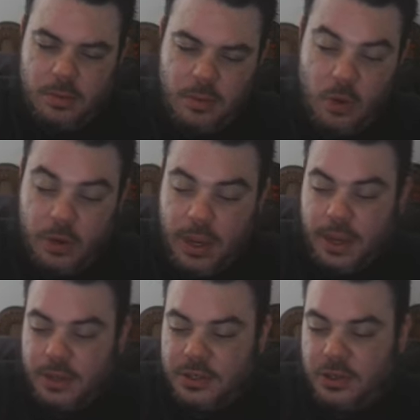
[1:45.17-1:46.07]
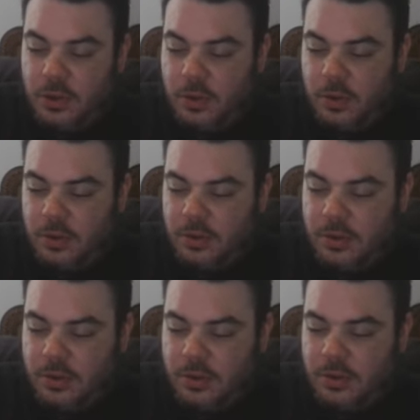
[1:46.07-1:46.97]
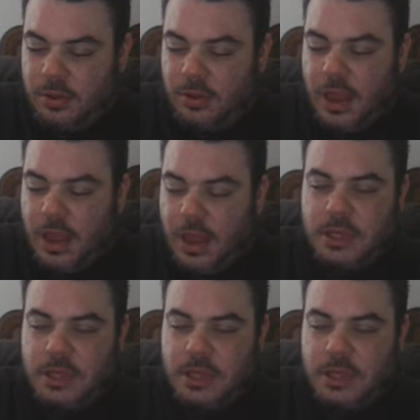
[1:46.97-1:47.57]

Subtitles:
Okay, so that was